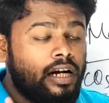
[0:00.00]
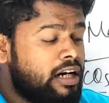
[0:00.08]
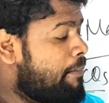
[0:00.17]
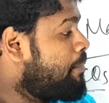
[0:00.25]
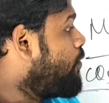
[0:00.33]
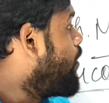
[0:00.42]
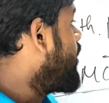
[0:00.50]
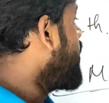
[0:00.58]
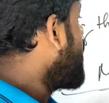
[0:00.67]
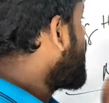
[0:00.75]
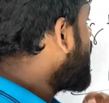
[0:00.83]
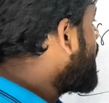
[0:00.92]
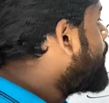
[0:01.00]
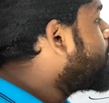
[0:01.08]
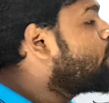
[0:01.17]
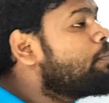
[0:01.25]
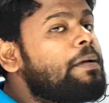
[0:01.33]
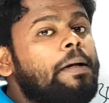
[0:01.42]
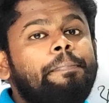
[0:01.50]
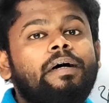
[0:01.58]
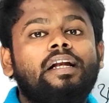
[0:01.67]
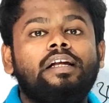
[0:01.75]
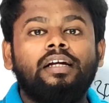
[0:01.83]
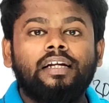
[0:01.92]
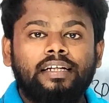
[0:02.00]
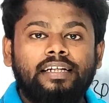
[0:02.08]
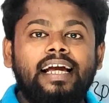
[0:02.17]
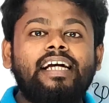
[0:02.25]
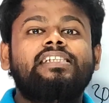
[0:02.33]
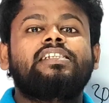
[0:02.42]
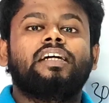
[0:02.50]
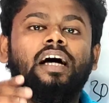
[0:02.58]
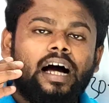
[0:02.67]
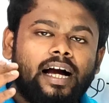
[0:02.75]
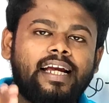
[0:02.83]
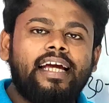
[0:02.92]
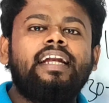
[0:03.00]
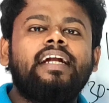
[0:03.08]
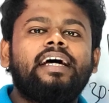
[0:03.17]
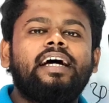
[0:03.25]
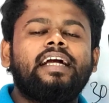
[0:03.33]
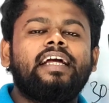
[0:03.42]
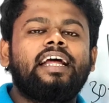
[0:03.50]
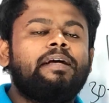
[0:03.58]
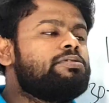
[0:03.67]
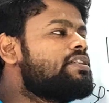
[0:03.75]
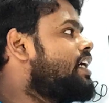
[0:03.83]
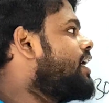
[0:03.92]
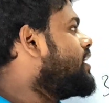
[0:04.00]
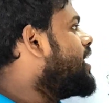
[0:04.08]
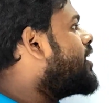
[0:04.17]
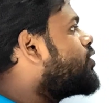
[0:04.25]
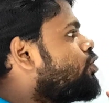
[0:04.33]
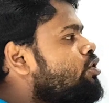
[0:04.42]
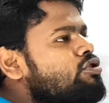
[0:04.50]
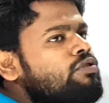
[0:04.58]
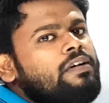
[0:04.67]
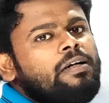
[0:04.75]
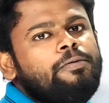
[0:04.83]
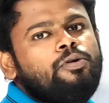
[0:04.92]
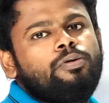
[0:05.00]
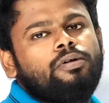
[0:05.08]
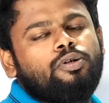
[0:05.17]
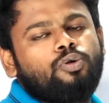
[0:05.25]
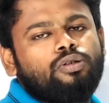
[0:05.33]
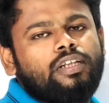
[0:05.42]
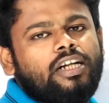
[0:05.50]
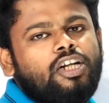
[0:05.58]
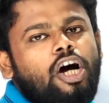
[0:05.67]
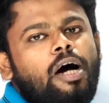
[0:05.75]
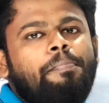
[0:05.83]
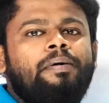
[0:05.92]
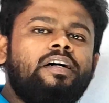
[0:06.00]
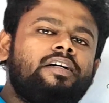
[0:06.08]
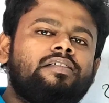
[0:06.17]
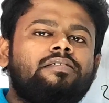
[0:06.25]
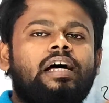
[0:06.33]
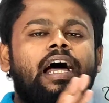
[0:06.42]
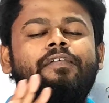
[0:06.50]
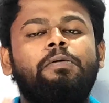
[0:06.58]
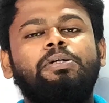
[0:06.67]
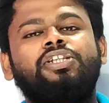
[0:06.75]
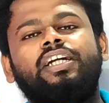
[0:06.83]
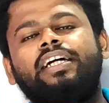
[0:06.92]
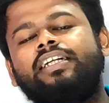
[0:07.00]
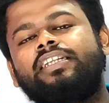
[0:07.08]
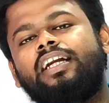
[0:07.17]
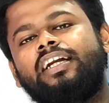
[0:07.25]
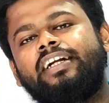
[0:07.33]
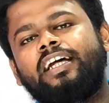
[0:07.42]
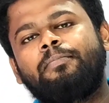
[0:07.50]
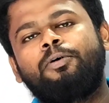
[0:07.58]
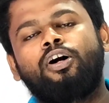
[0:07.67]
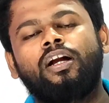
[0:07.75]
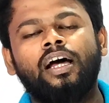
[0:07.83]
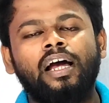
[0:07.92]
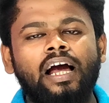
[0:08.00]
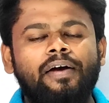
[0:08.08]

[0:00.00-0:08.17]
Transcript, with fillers: Number 1, number 2, people, yes, again and again I am saying that those who will do the top, I will be sharing the leaderboard